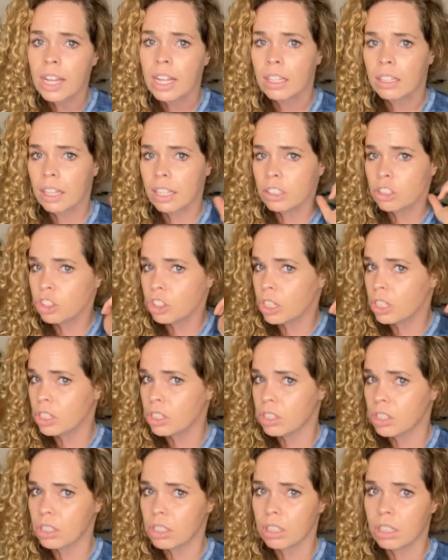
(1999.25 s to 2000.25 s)
let's
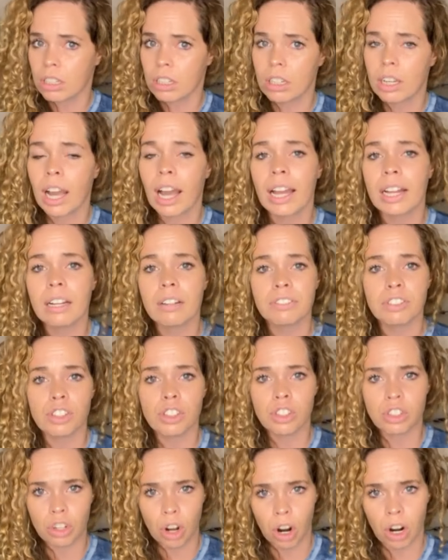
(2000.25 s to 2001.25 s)
just kind of
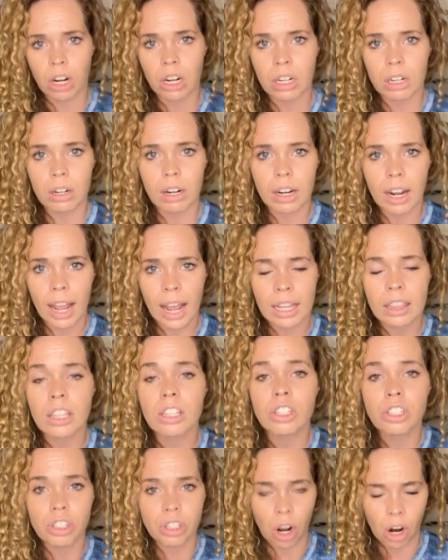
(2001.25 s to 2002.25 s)
start at the
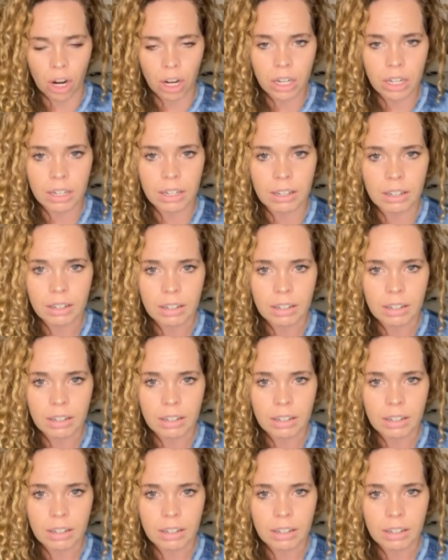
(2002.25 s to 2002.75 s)
start,